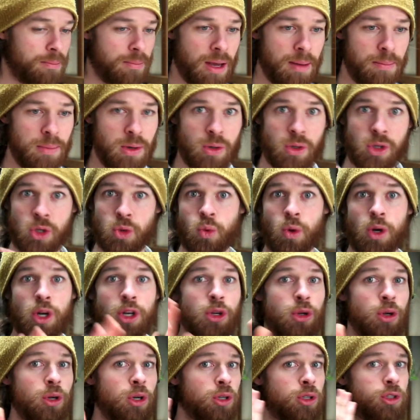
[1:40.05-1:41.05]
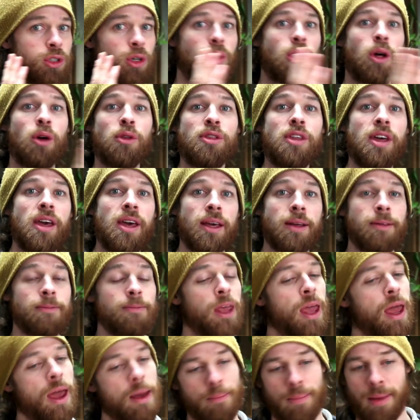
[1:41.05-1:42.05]
Maybe you just want to do your solo thing,
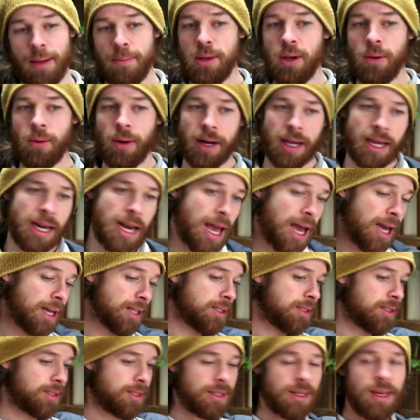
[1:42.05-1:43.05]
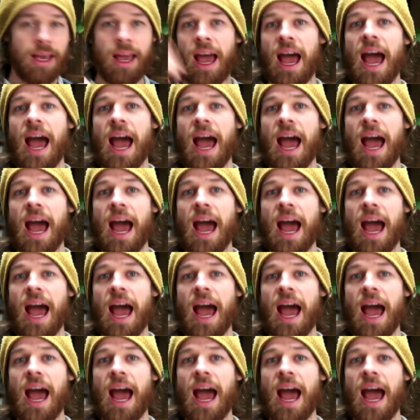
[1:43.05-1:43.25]
maybe you want to connect.